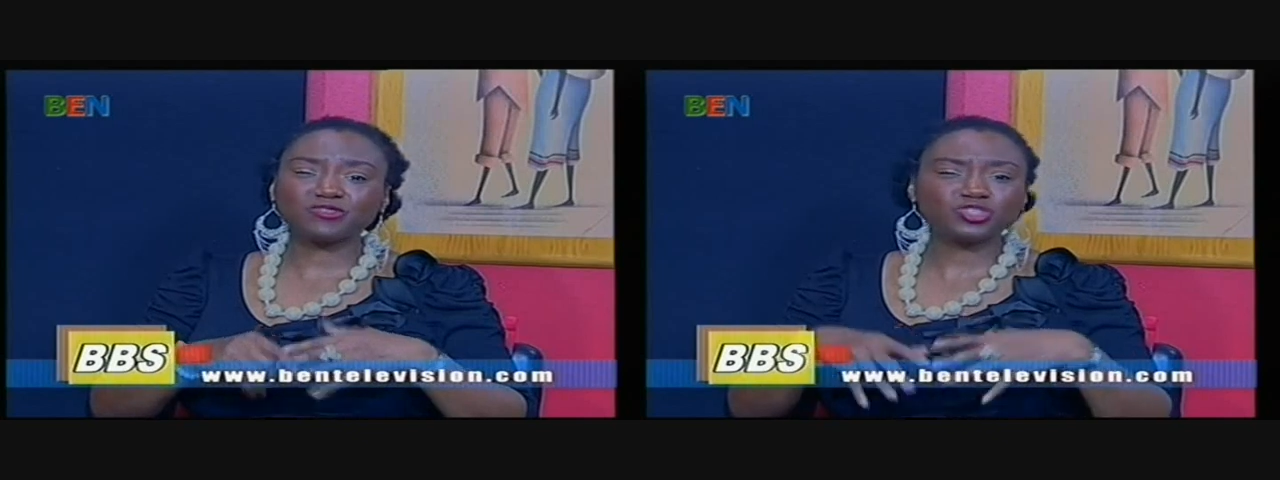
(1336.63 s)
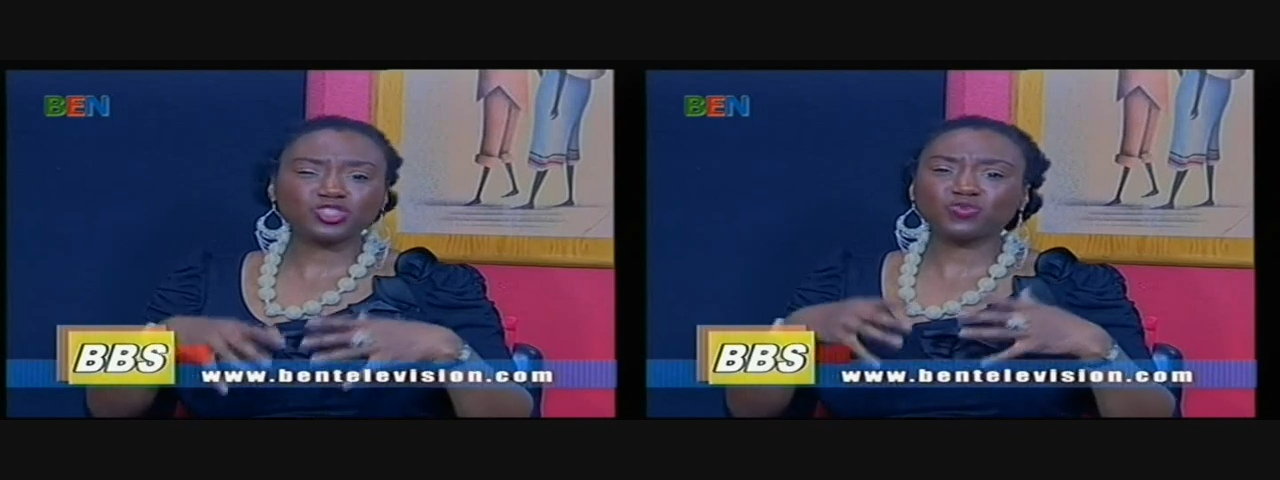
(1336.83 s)

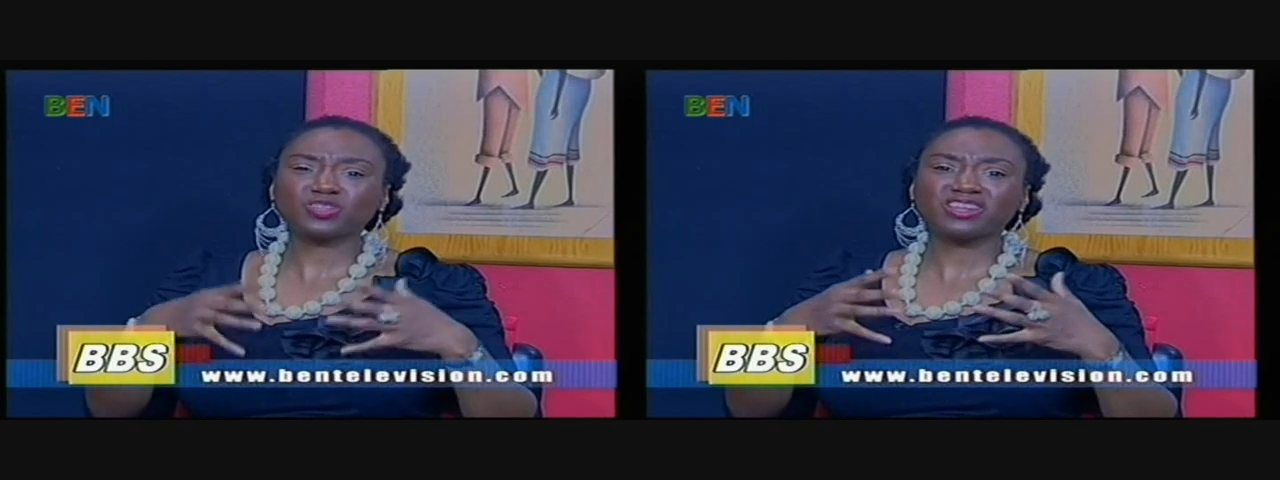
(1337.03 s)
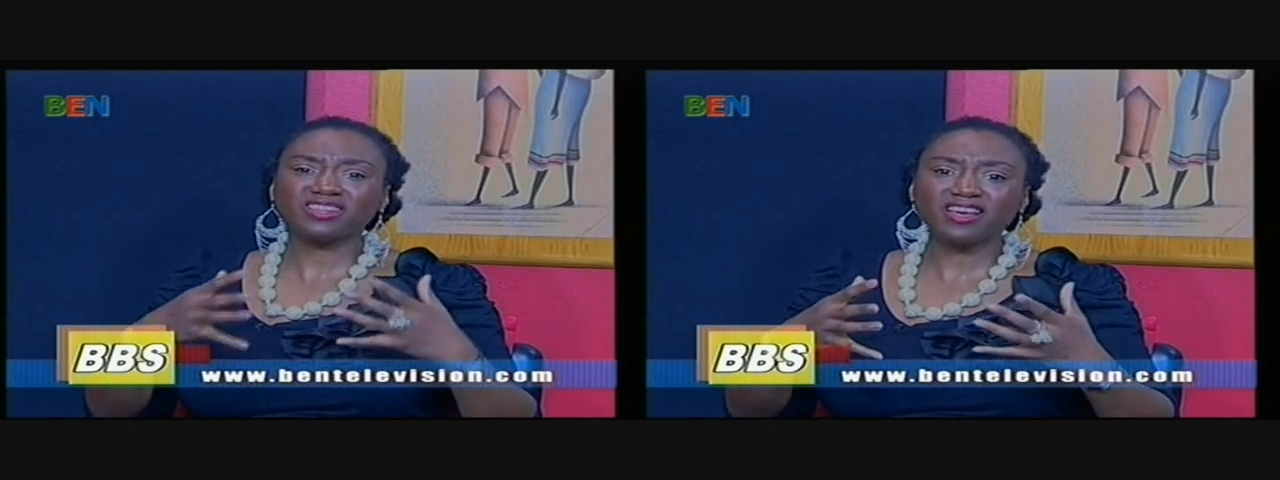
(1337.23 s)
or you just
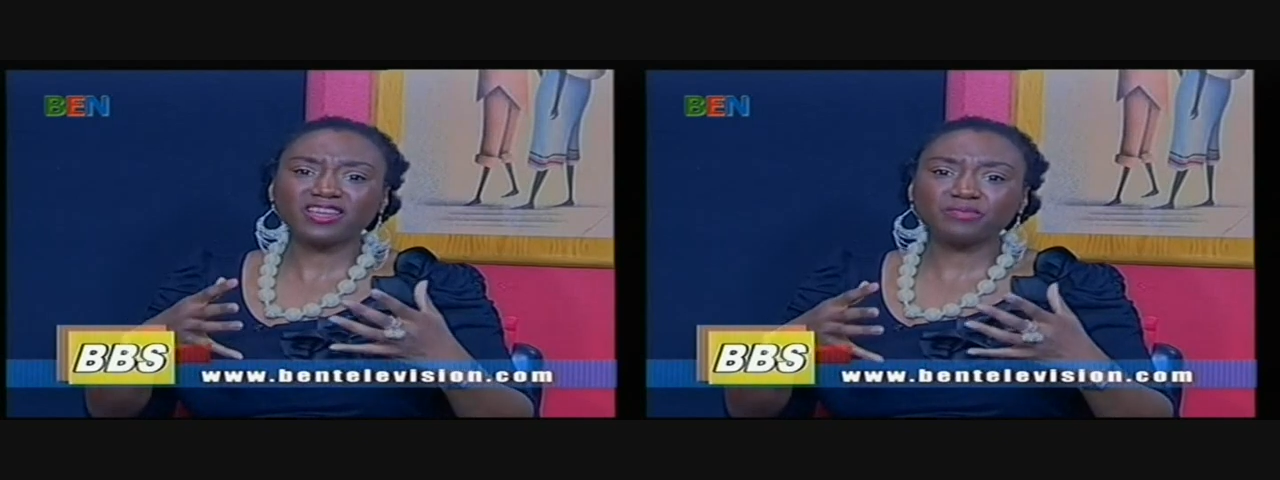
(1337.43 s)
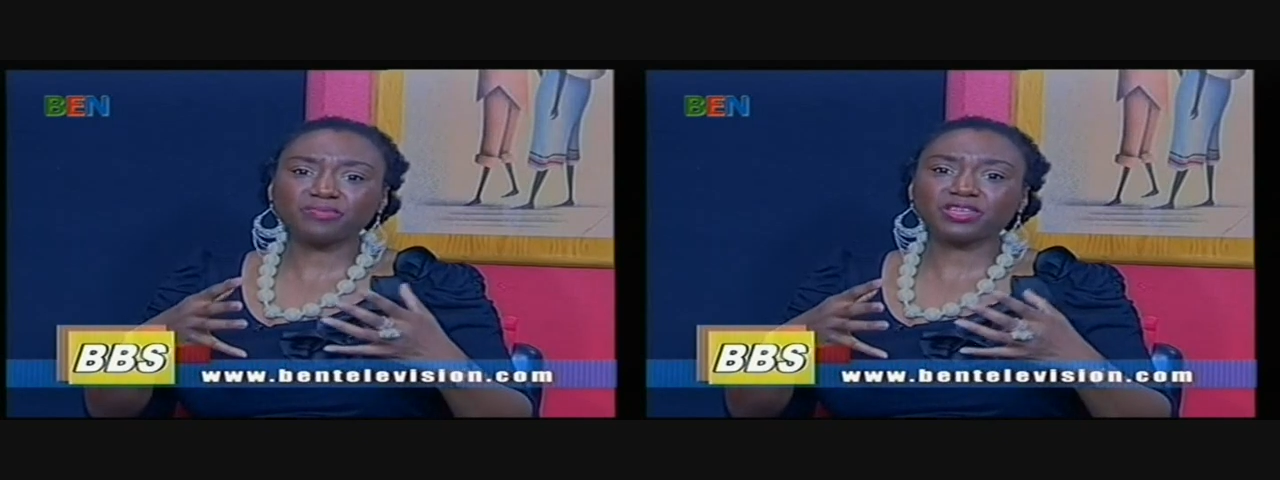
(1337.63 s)
want to
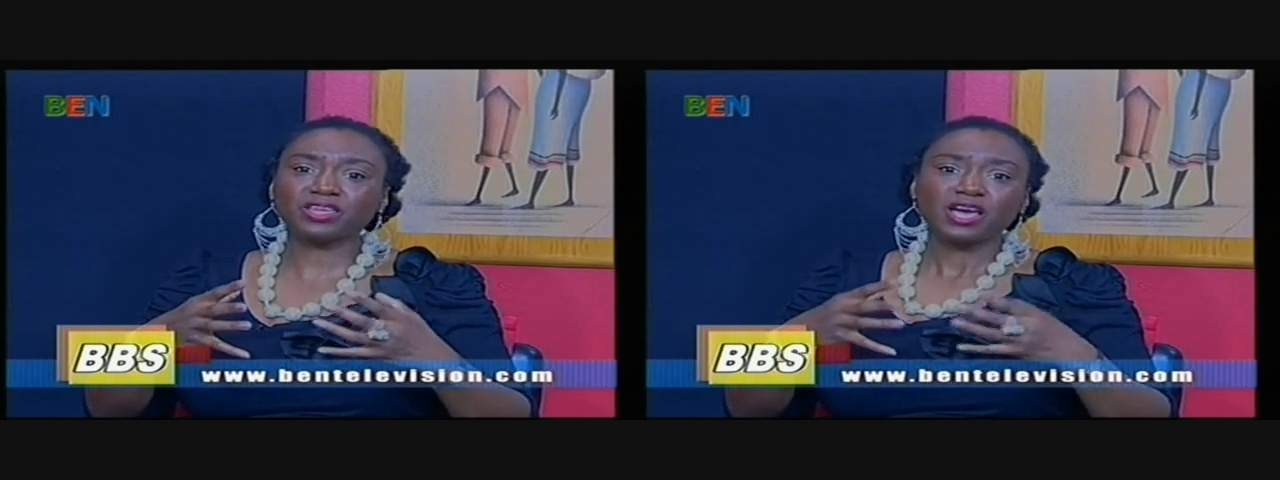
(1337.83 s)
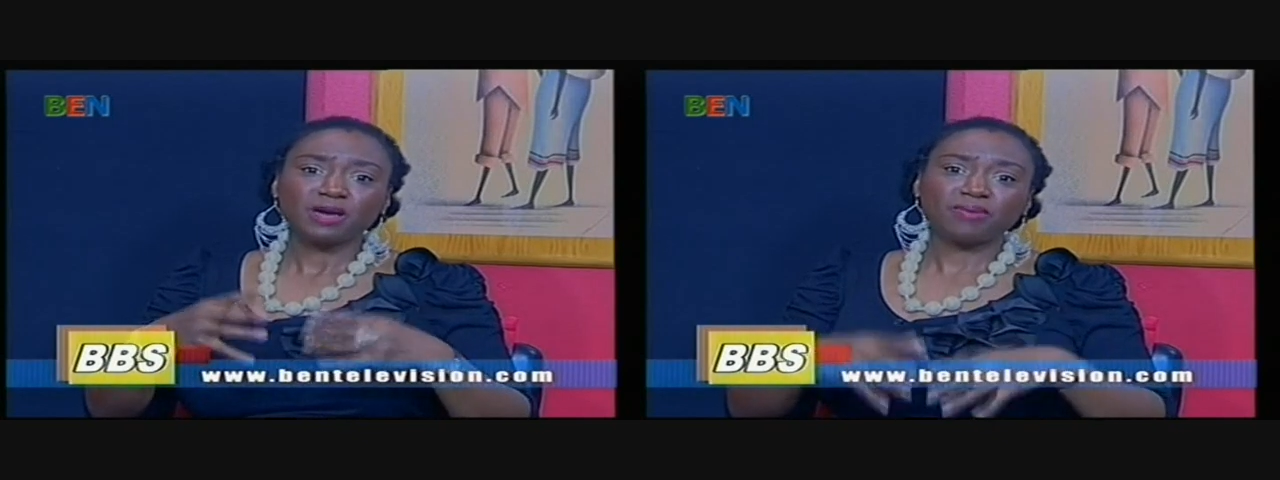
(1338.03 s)
learn and
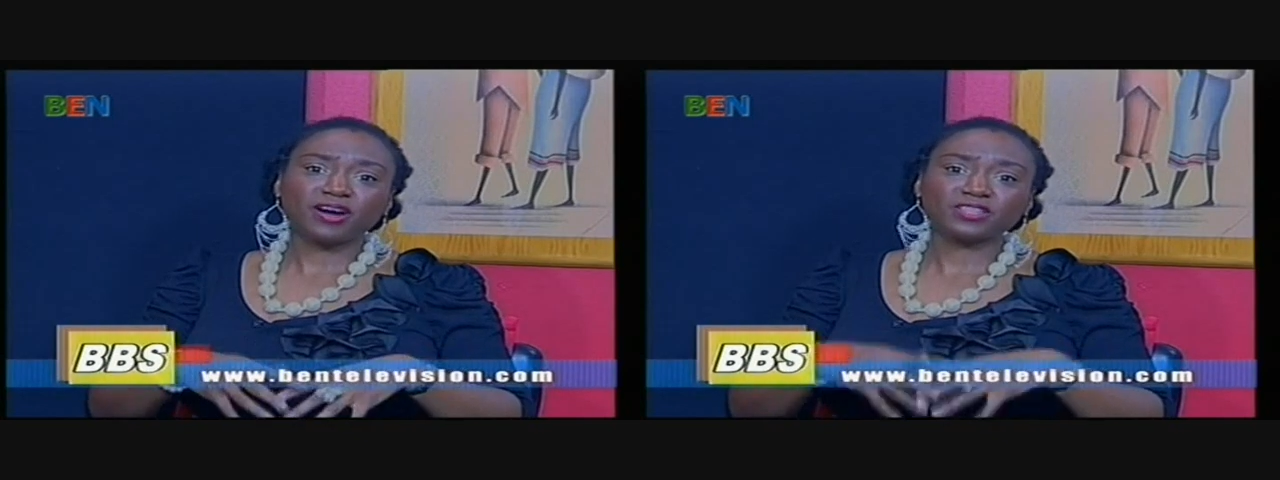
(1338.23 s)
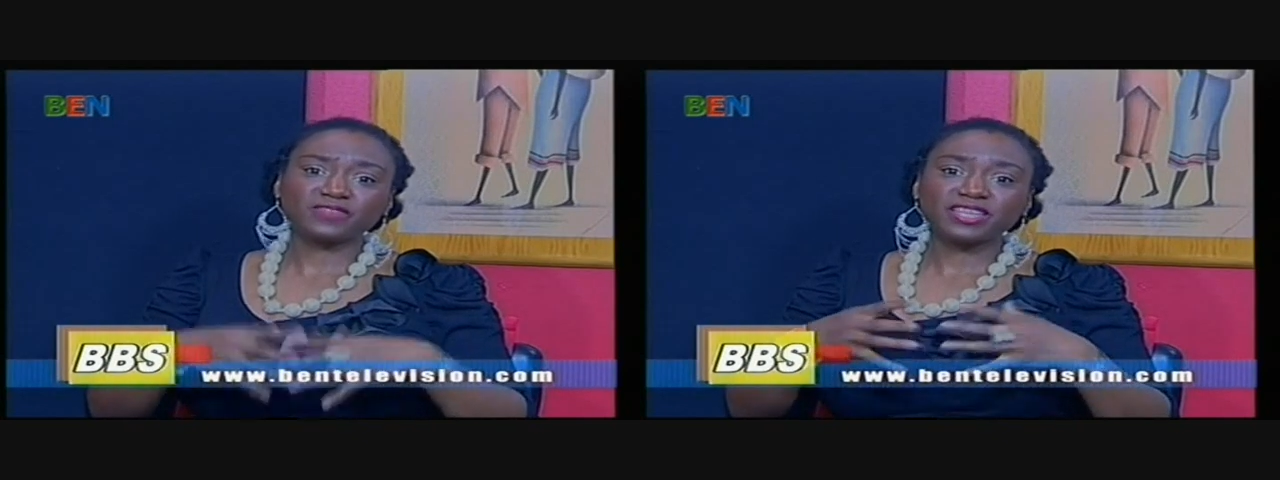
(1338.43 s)
be
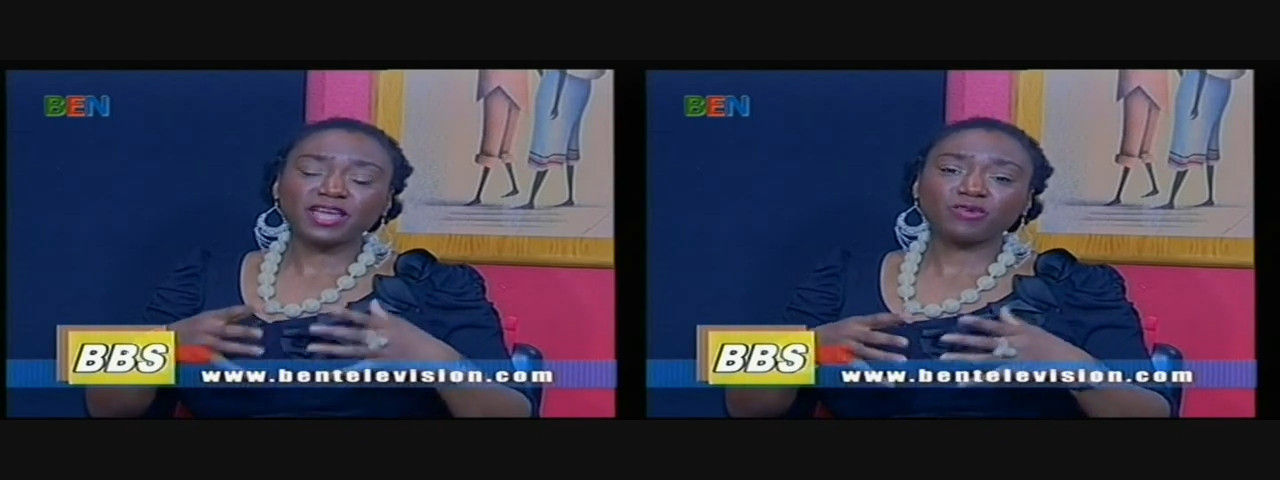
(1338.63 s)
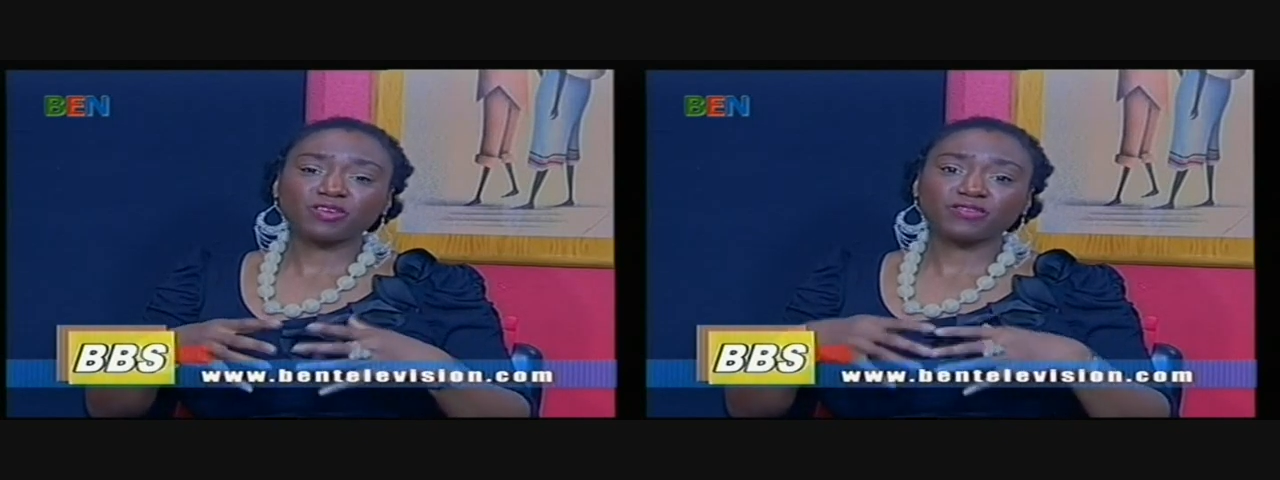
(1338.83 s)
part of a
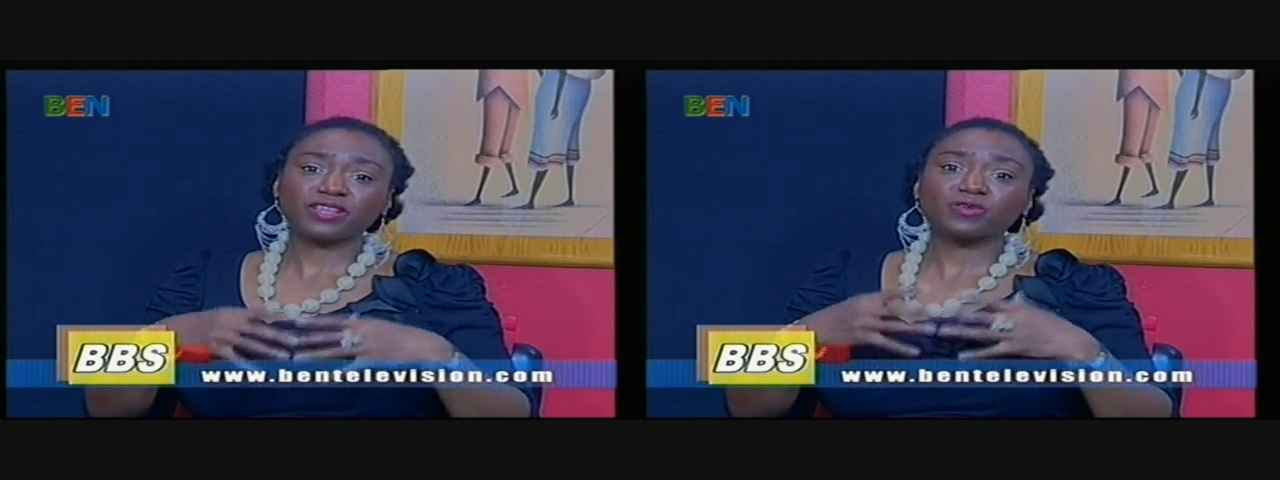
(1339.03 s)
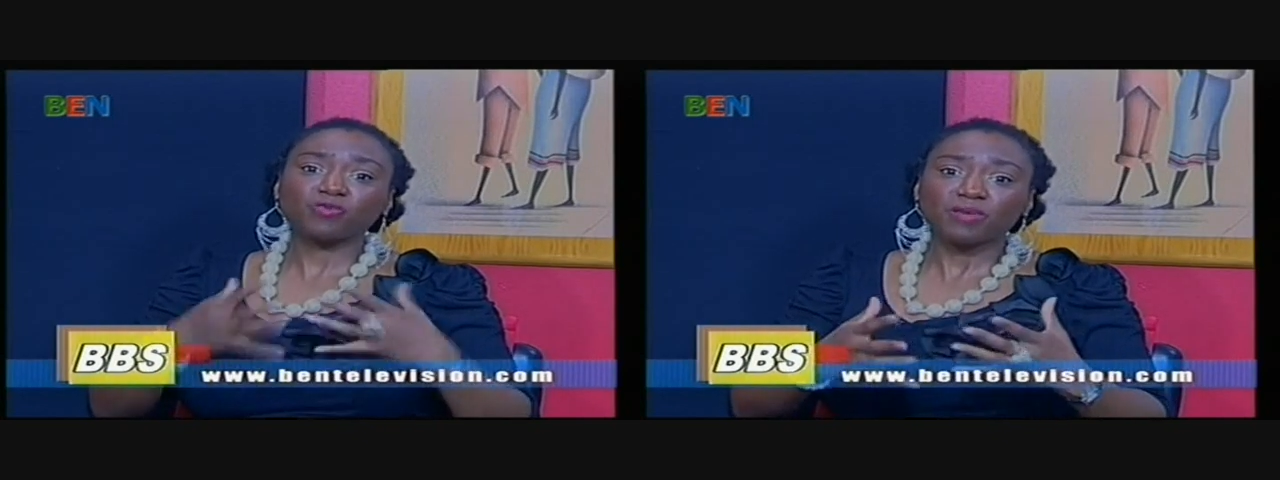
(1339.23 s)
network of
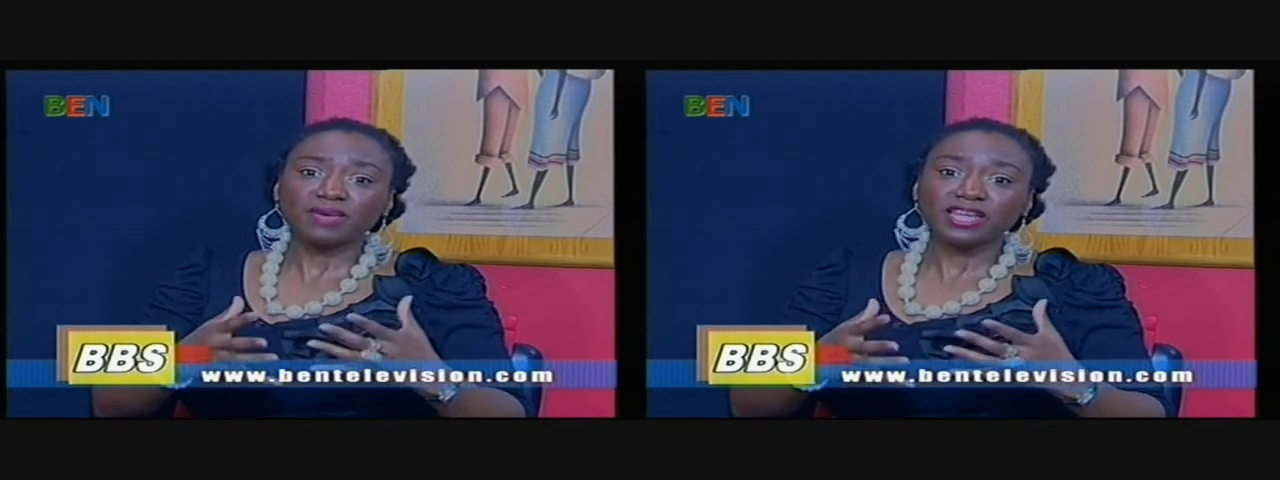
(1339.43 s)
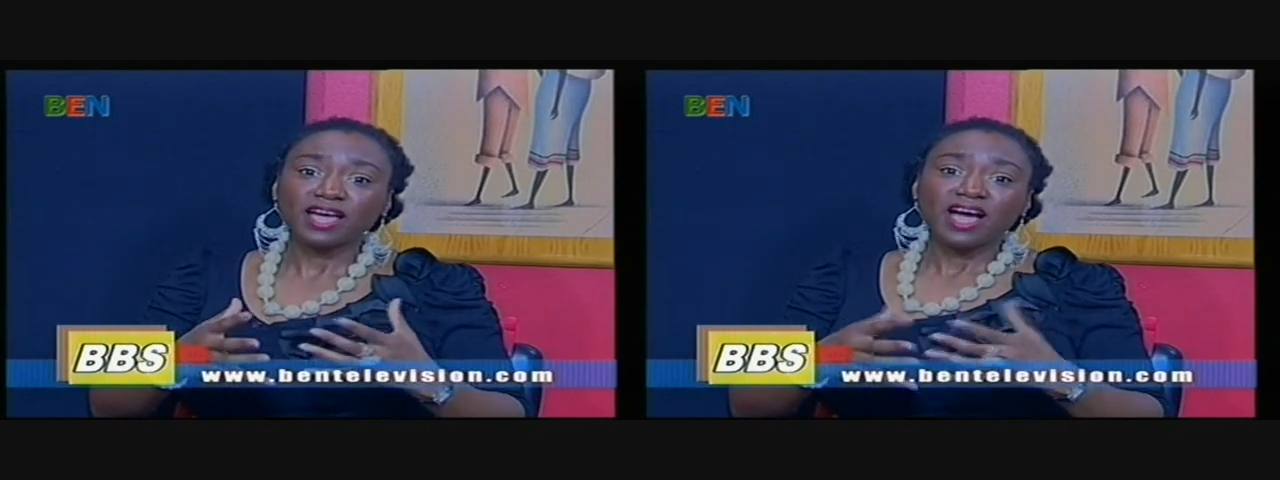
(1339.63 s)
other women,